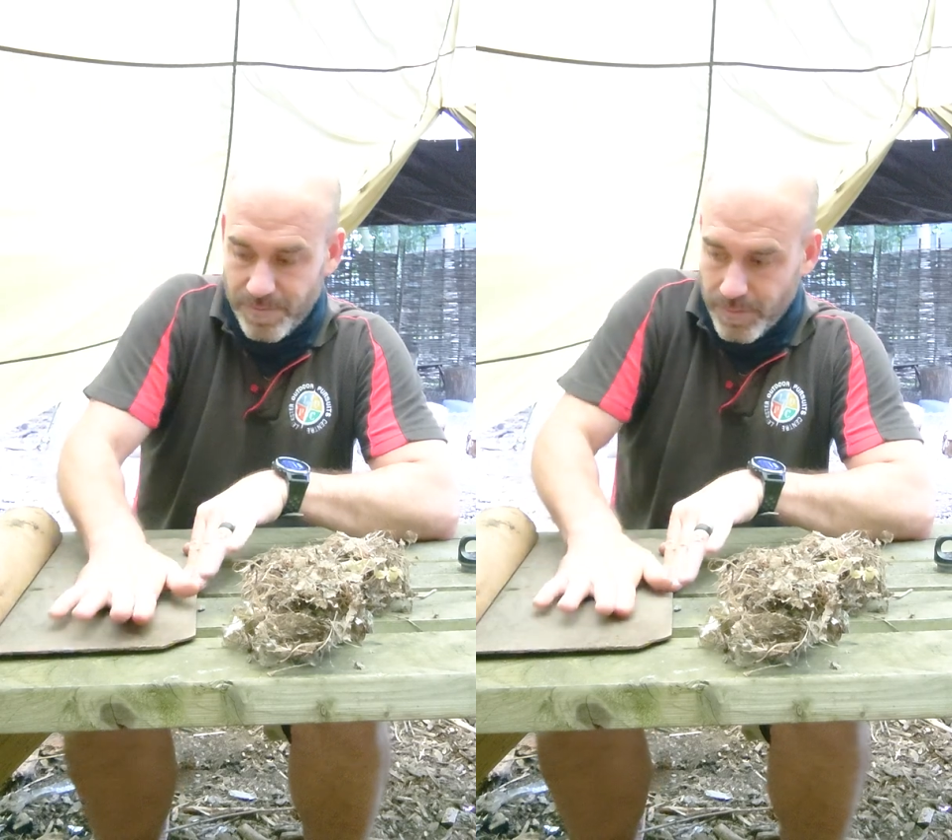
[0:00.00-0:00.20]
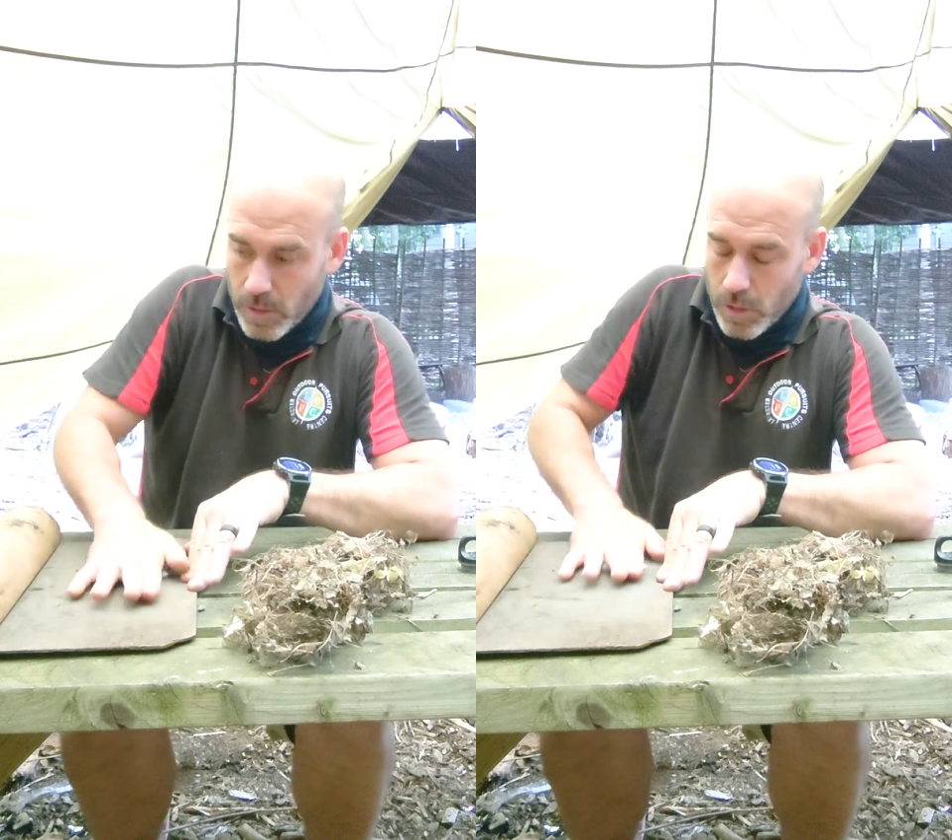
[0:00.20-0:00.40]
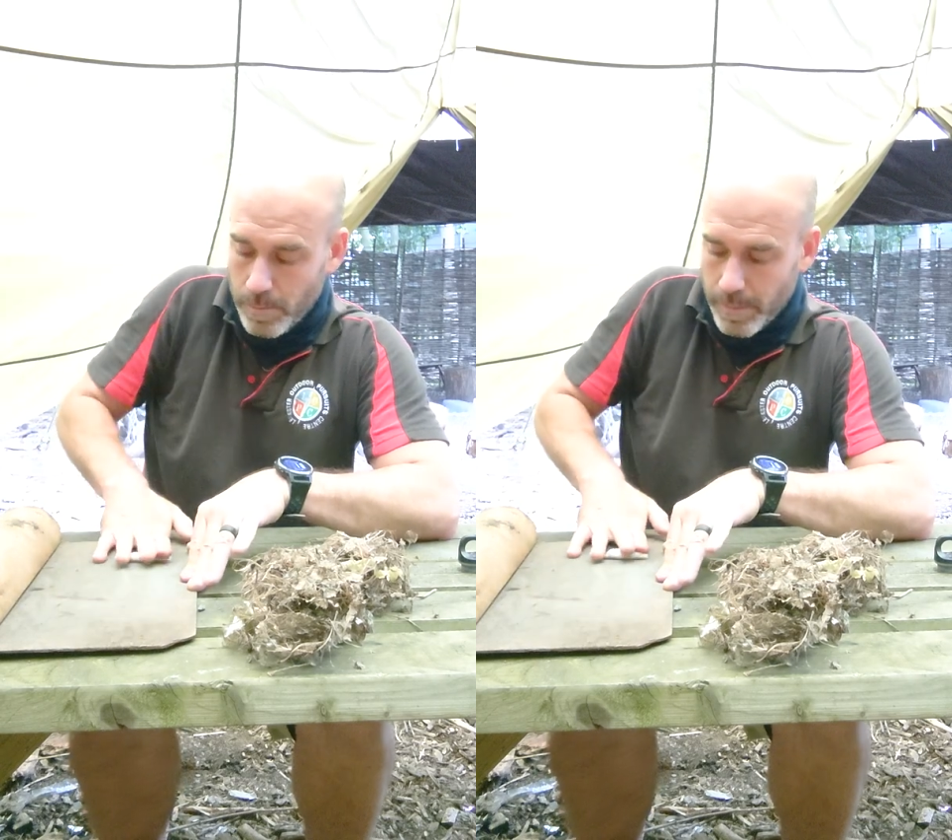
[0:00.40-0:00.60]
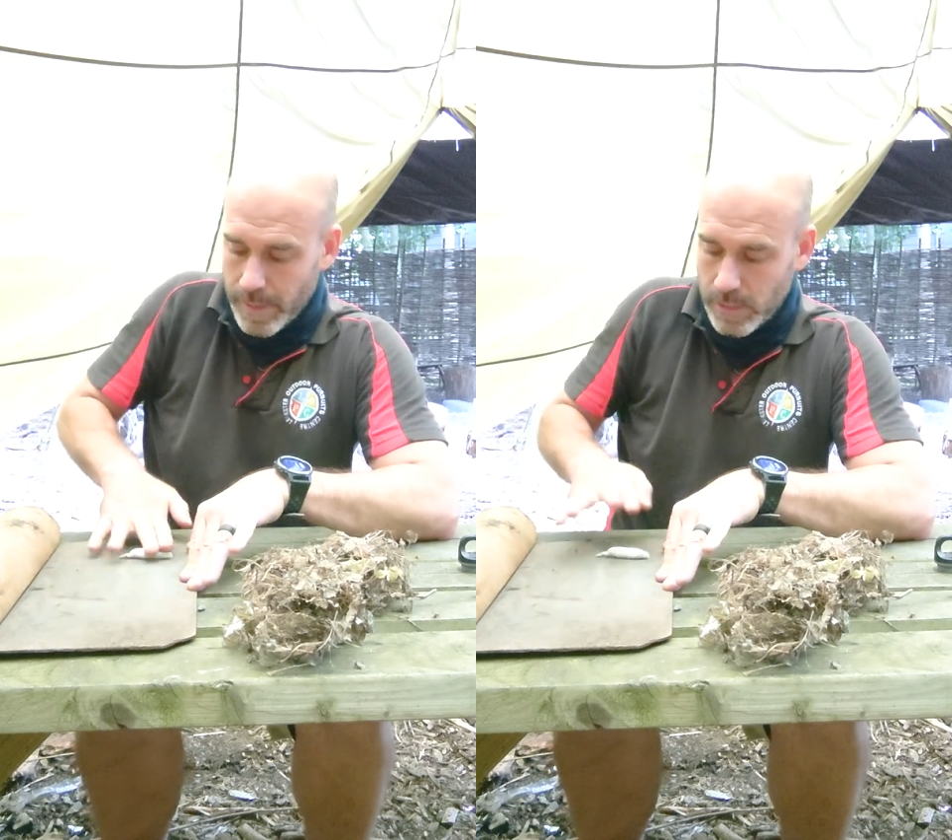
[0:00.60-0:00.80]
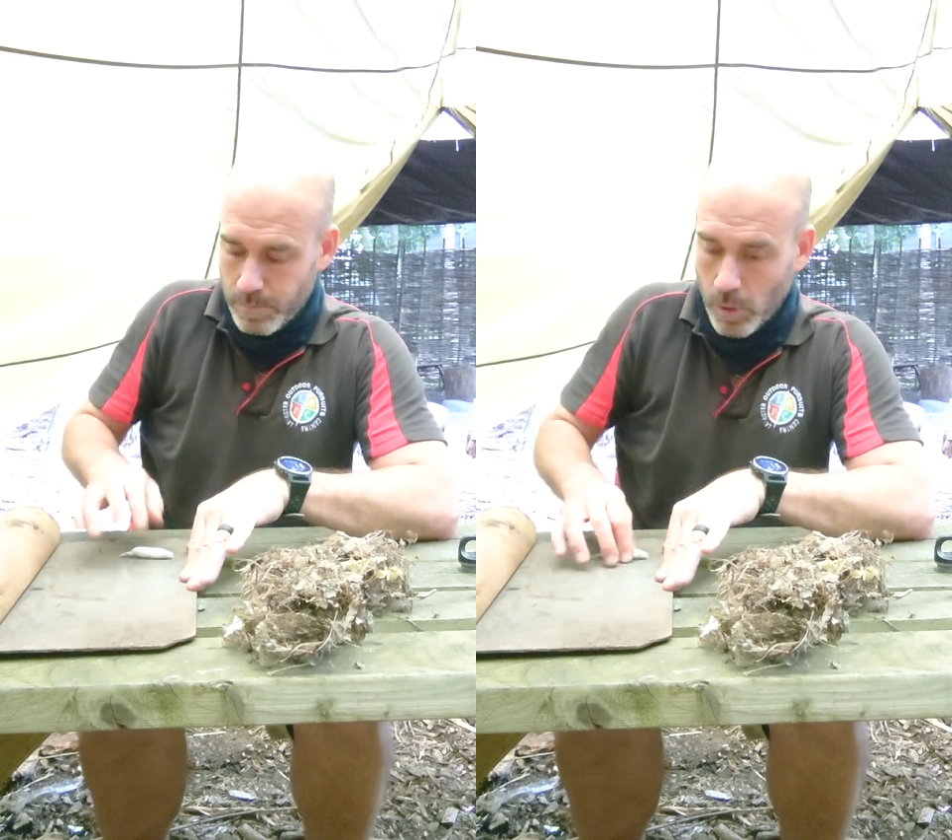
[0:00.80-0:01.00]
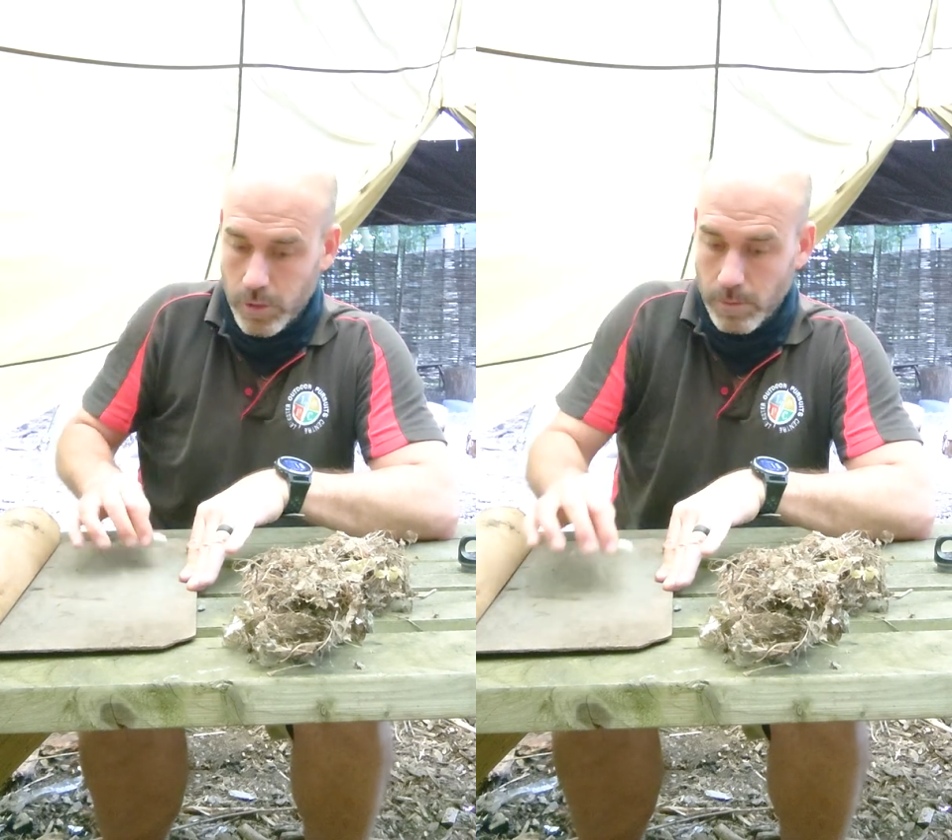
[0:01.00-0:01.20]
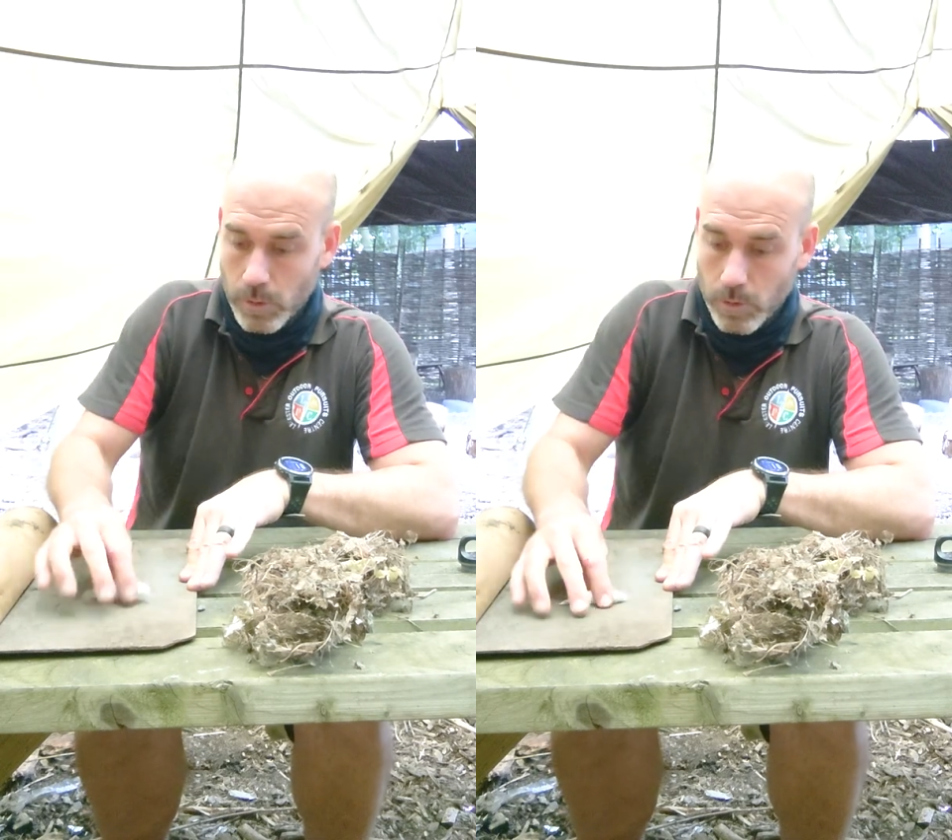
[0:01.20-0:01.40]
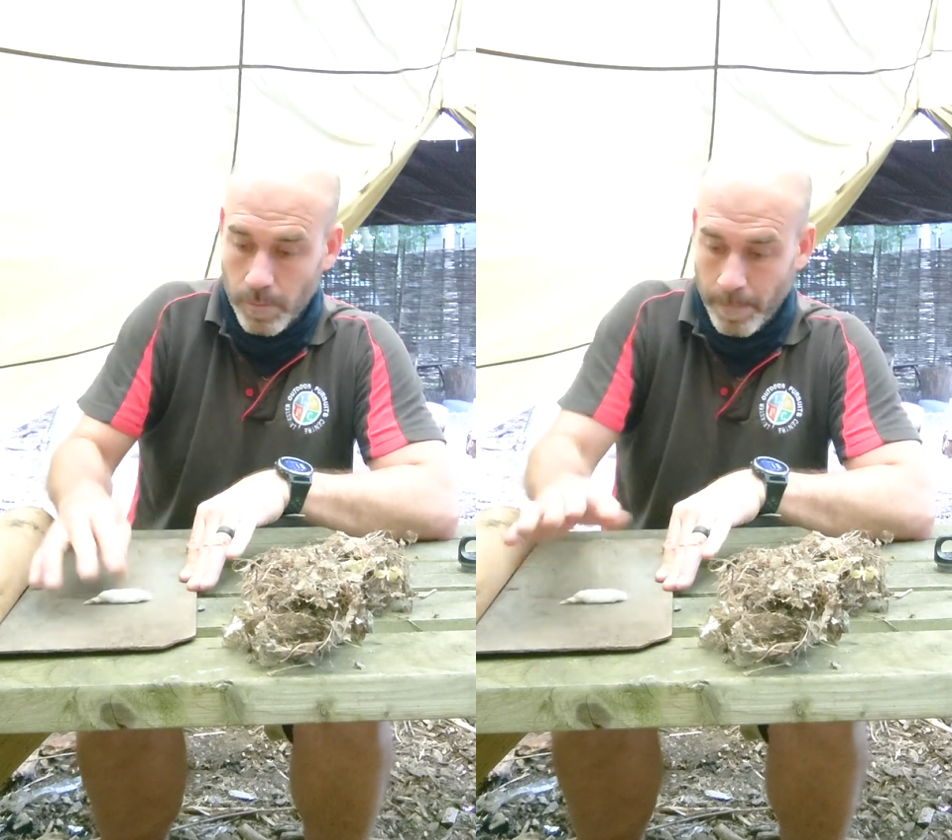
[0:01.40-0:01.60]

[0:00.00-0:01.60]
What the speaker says: firm as possible.